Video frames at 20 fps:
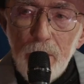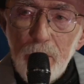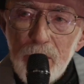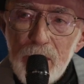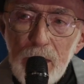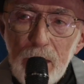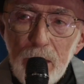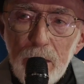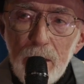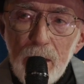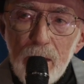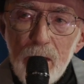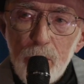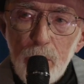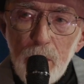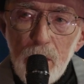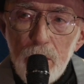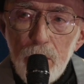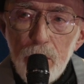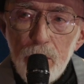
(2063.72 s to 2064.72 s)
of a single
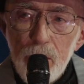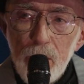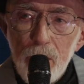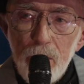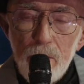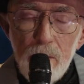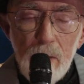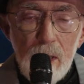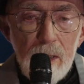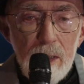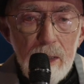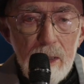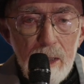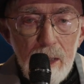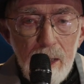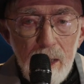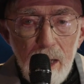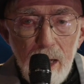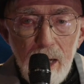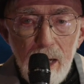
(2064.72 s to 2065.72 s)
explosion
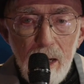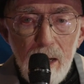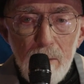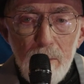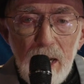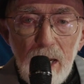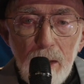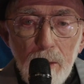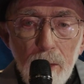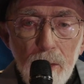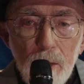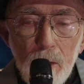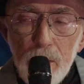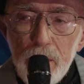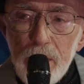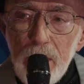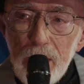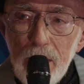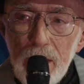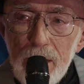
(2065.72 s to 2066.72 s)
about
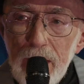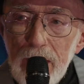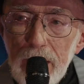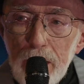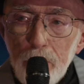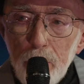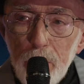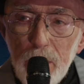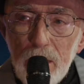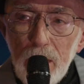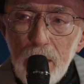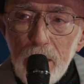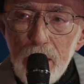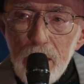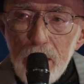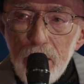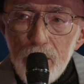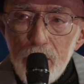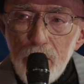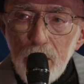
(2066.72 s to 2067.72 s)
13.5 billion
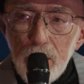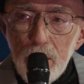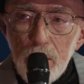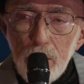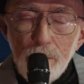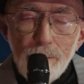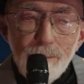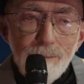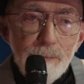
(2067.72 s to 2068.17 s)
years ago.